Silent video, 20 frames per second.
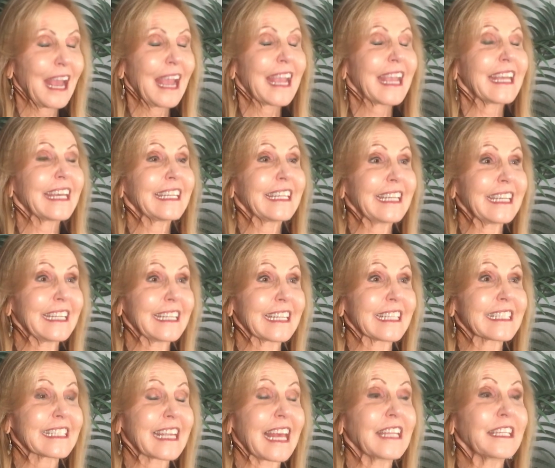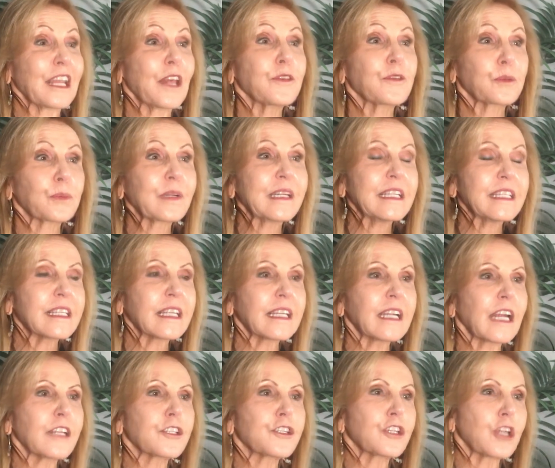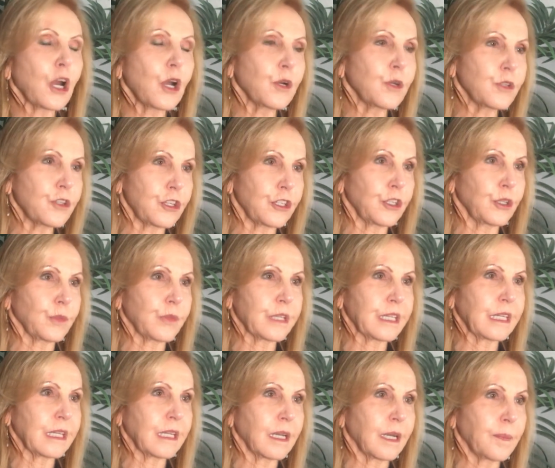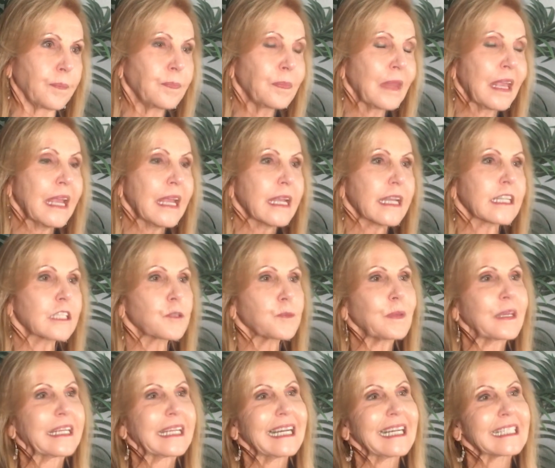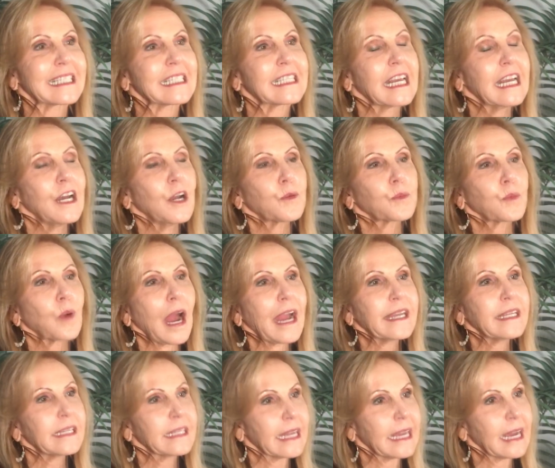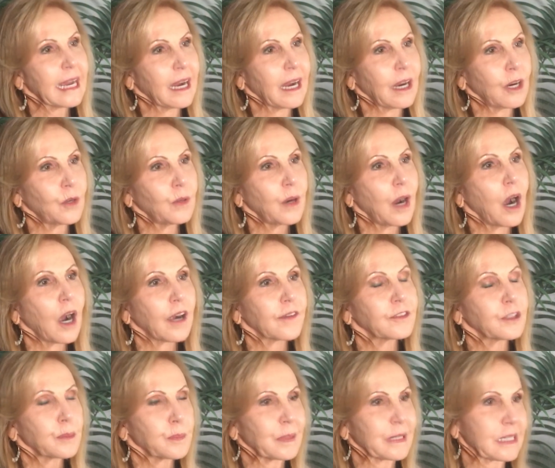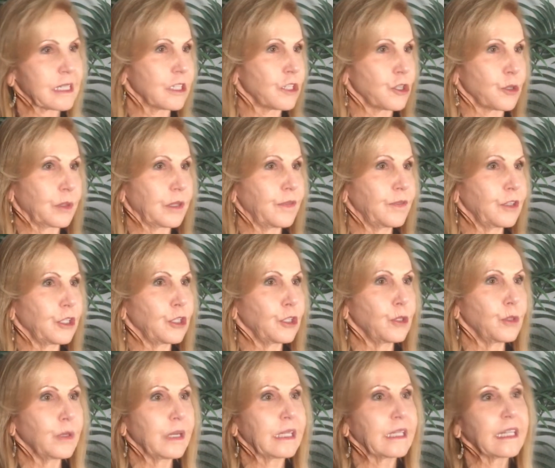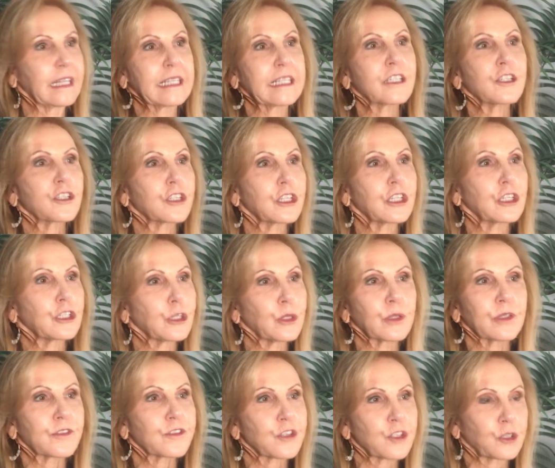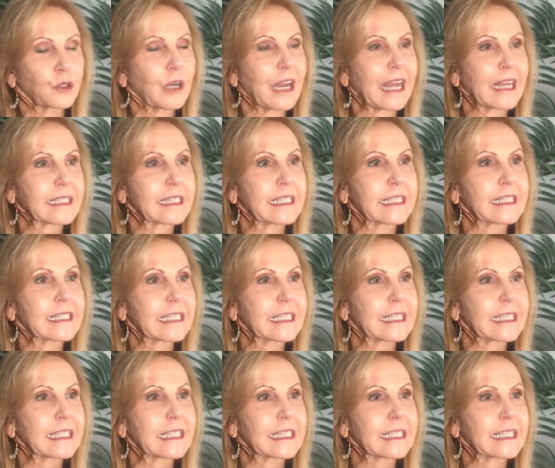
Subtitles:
It is. And the reason I chose you, Tim, is because right now, Harvard Business Review and the Institute of Stress is